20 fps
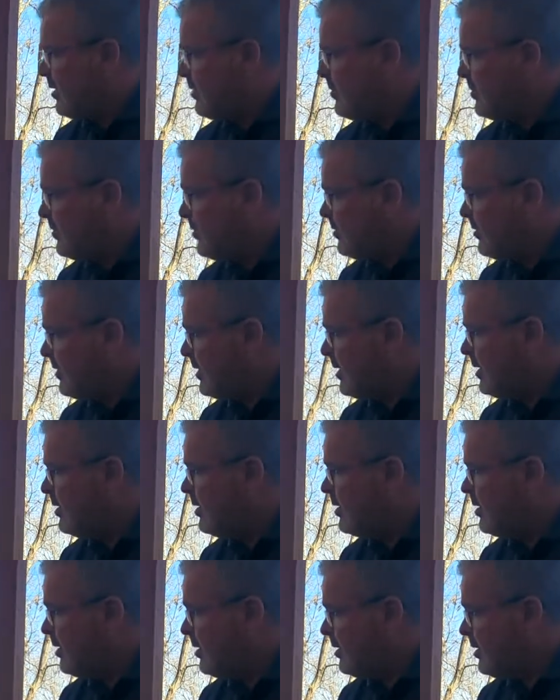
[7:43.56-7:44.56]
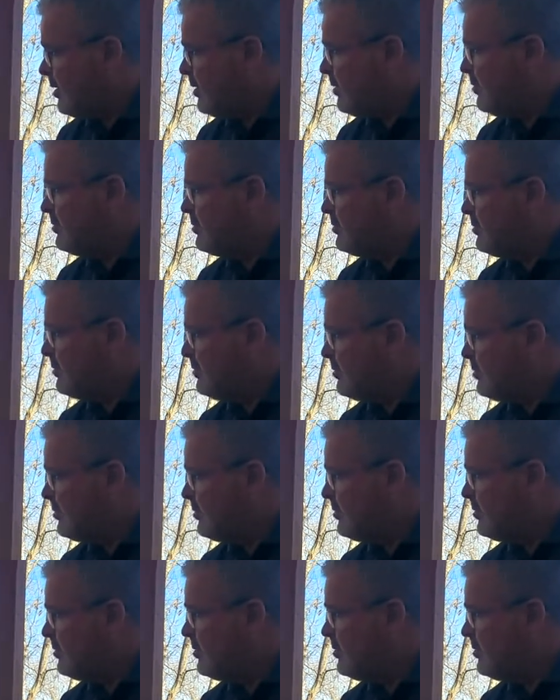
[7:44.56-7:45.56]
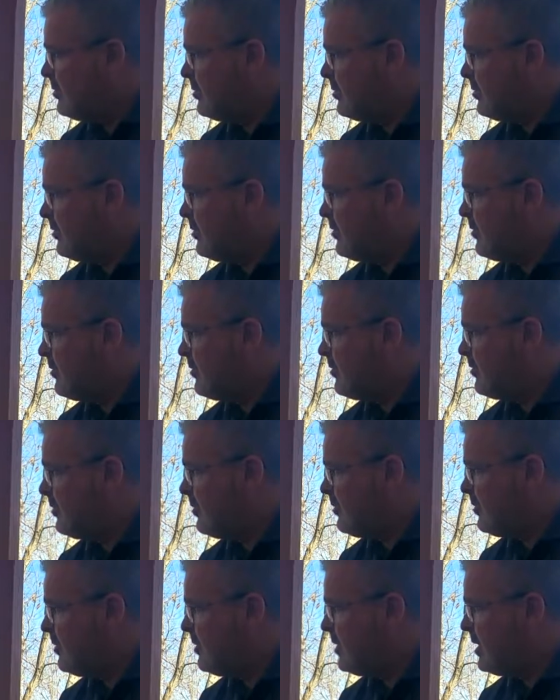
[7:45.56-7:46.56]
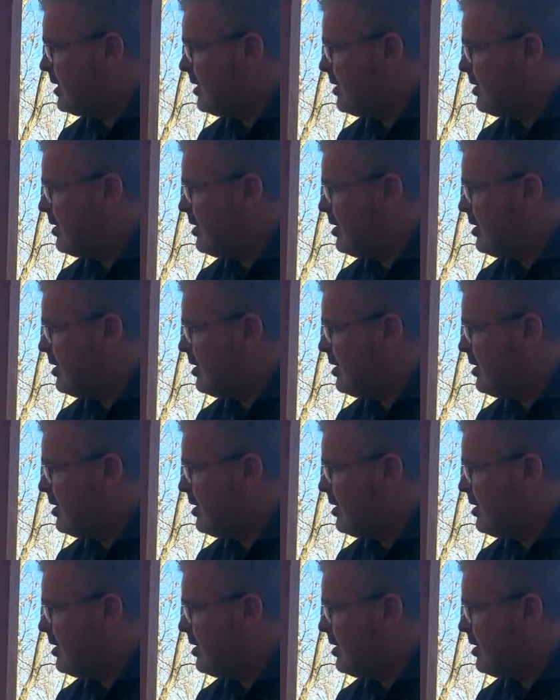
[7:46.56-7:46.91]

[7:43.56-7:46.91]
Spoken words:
25 years on the patrol, and